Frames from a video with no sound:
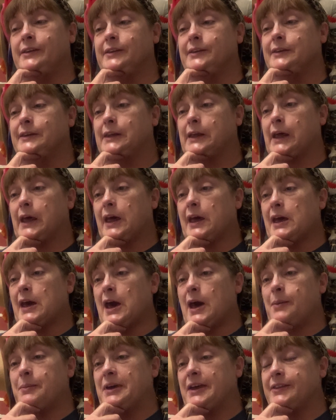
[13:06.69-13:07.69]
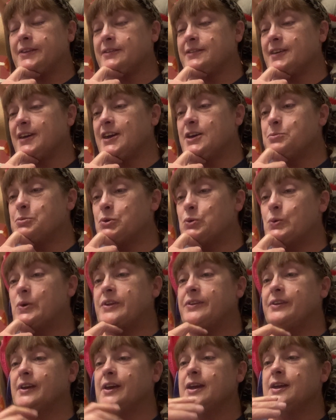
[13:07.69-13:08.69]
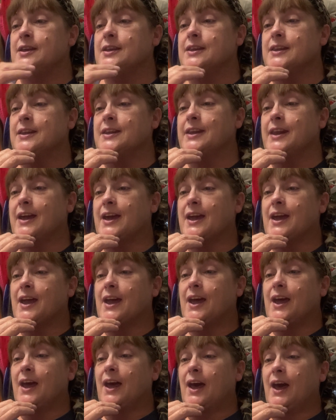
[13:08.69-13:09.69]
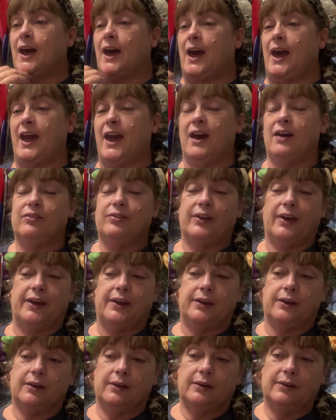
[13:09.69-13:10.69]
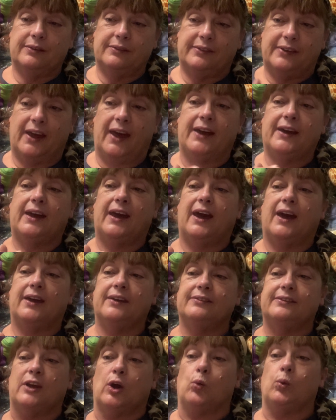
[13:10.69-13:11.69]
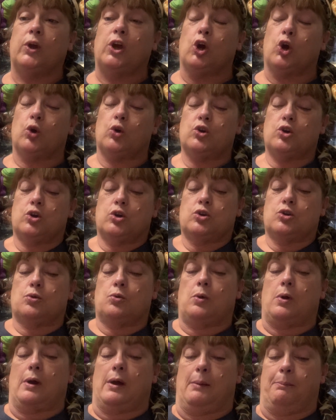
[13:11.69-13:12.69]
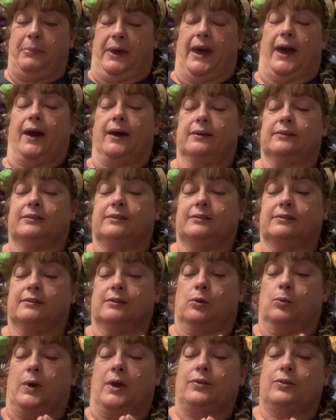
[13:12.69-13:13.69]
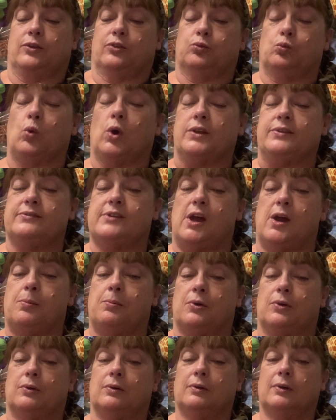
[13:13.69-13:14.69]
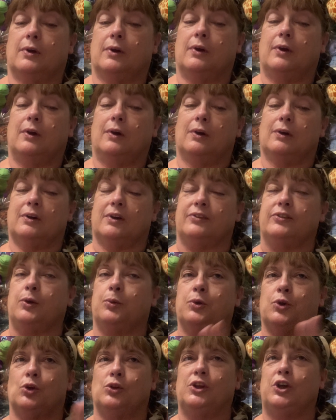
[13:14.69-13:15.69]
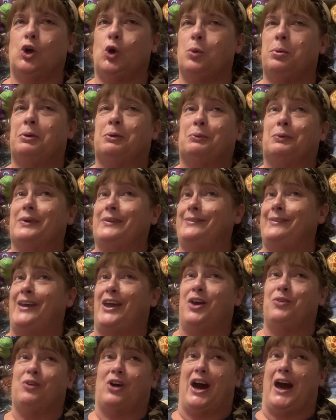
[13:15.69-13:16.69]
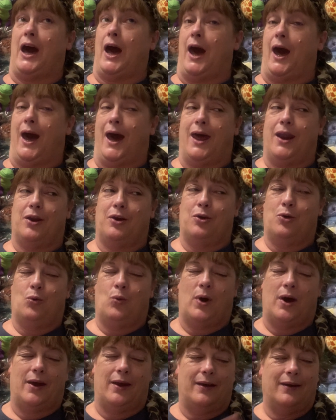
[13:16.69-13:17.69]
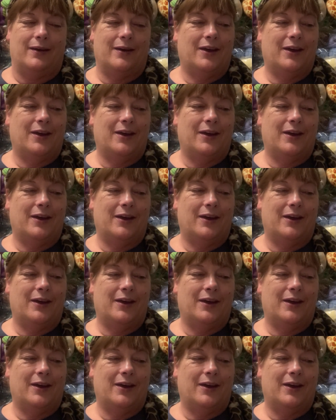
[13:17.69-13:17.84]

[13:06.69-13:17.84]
And I'm at the table one night, and I have like 10 guys. Now we are packed around this one table, because they would only have one table. I don't know why.